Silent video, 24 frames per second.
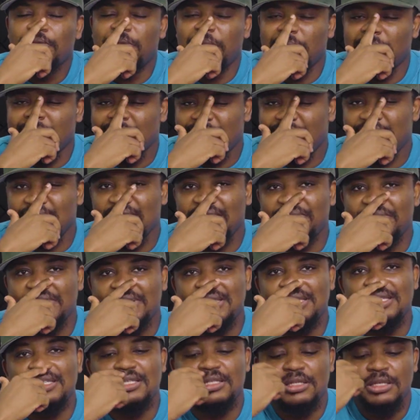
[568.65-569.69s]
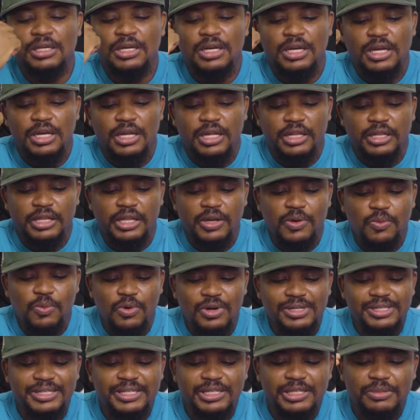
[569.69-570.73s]
for his services. They
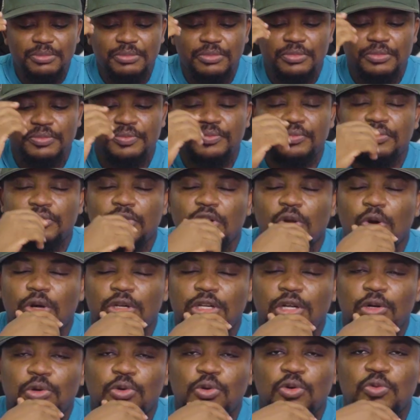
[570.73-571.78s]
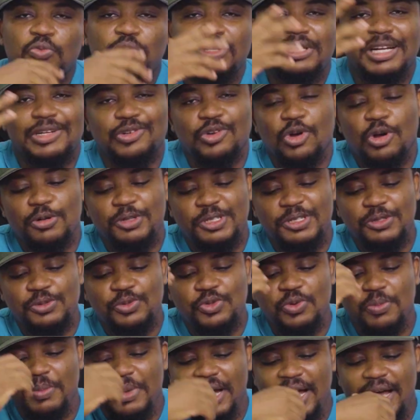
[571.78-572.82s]
want him on a loan with an option
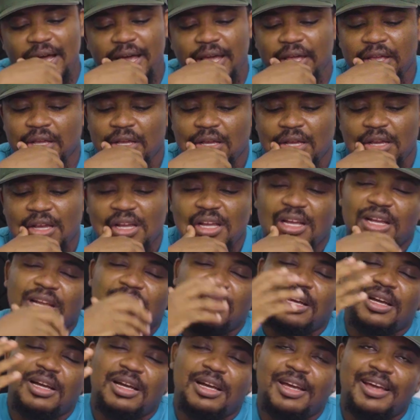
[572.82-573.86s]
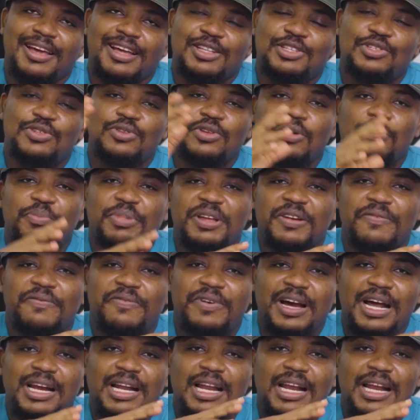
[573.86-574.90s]
to buy. It's not been
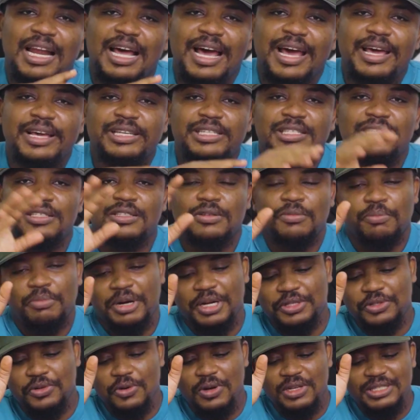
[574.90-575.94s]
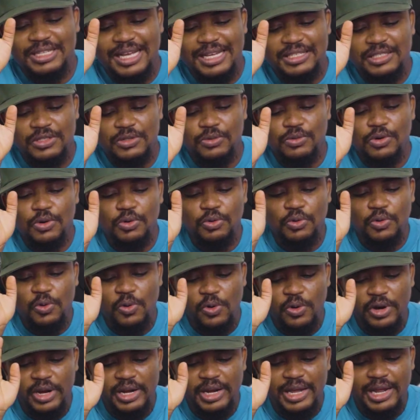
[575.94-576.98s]
finalized, but talks are still
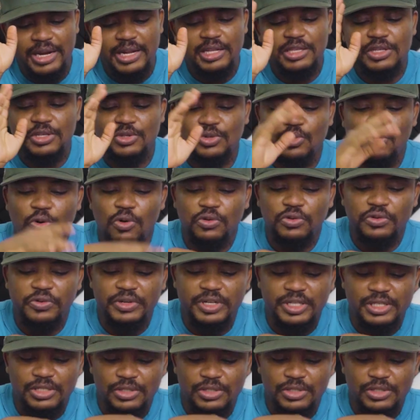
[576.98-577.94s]
ongoing and it is concrete.